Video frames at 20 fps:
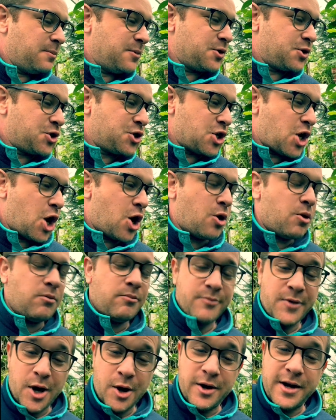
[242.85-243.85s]
So
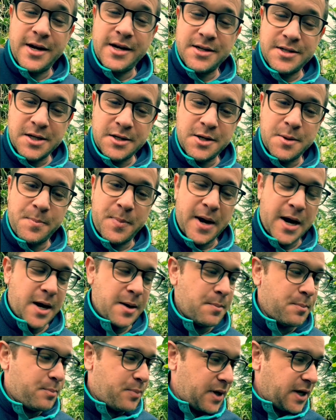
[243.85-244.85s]
there is a debate,
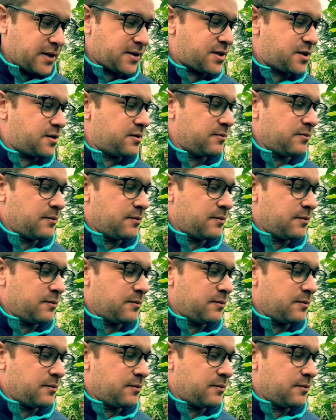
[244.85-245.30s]
but